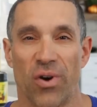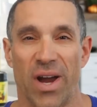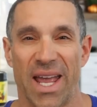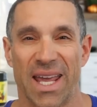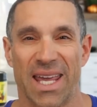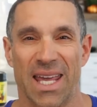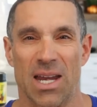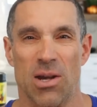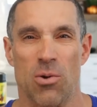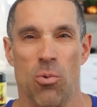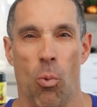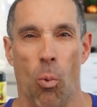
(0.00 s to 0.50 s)

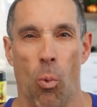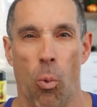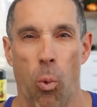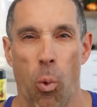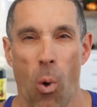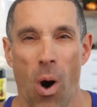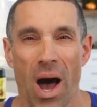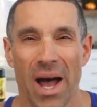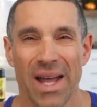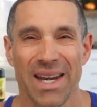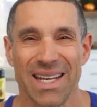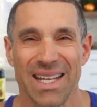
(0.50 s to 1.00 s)
Greg, and
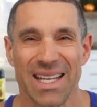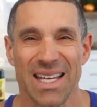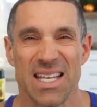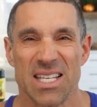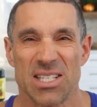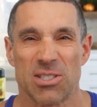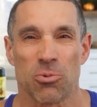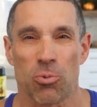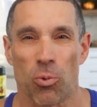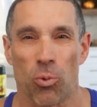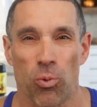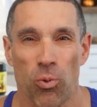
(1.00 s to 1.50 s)
what
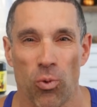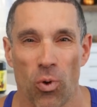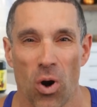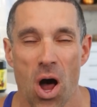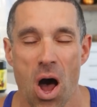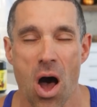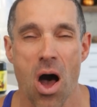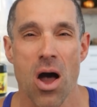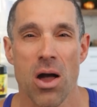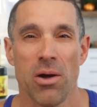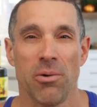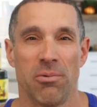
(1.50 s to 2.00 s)
is
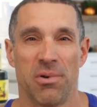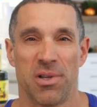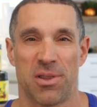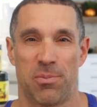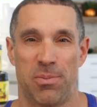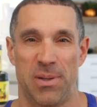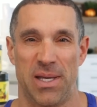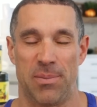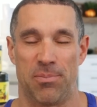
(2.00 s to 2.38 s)
wrong with